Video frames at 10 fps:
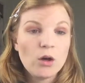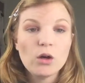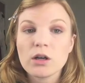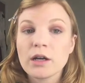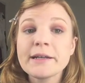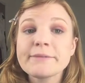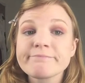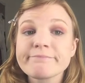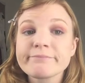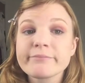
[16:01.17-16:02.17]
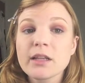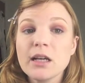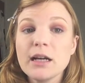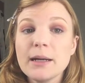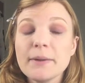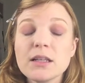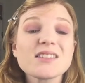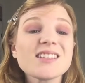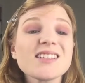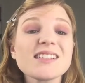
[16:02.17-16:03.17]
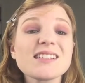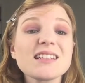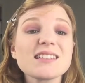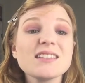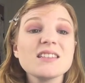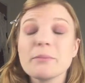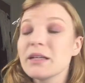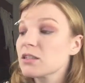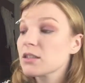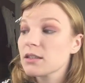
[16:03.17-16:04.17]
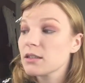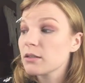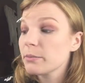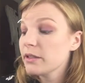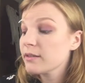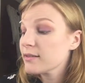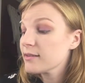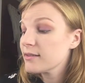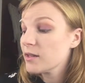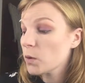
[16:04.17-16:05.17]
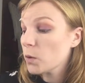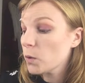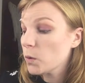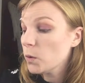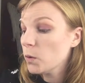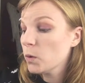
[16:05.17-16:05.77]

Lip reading: Alright, so that's lacking dimension a little bit, so